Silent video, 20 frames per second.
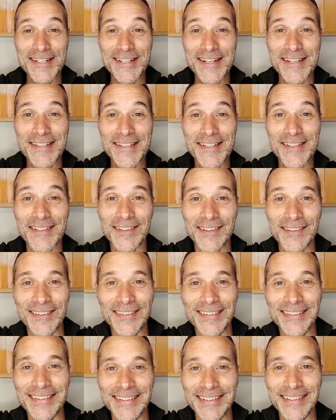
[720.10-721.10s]
to
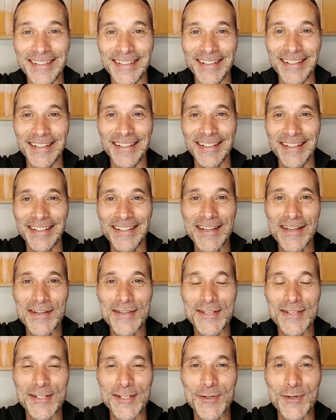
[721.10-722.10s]
you
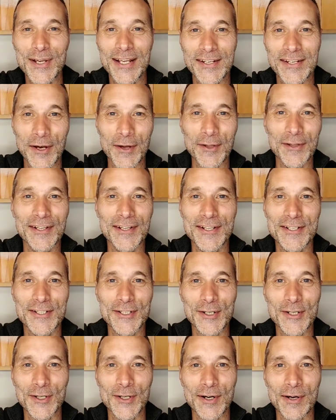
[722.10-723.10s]
is to acknowledge
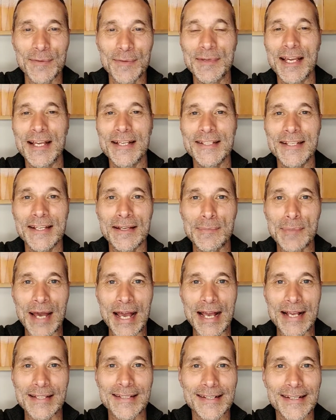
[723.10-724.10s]
your amazing
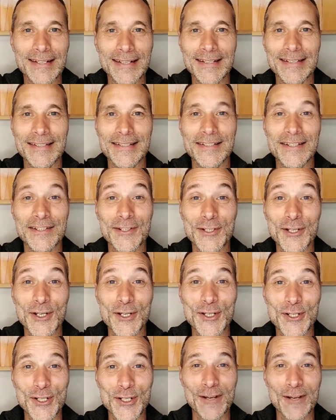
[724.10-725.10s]
capacities to
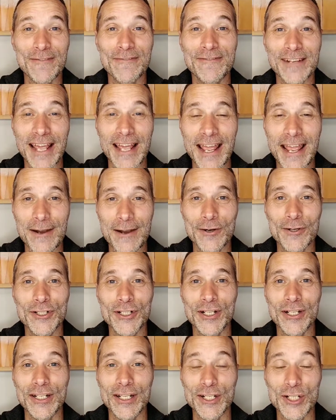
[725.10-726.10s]
shift
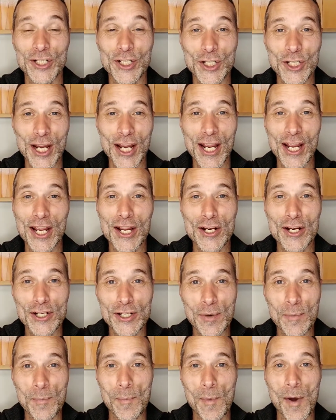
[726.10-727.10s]
energy, to change
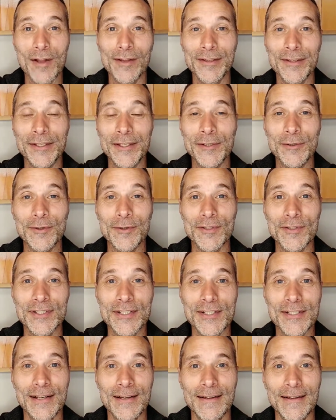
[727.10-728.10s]

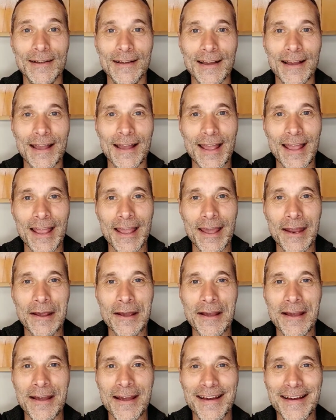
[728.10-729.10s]
molecules,
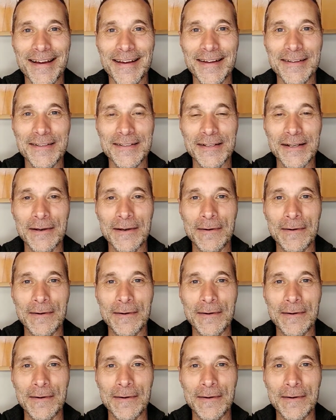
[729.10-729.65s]
and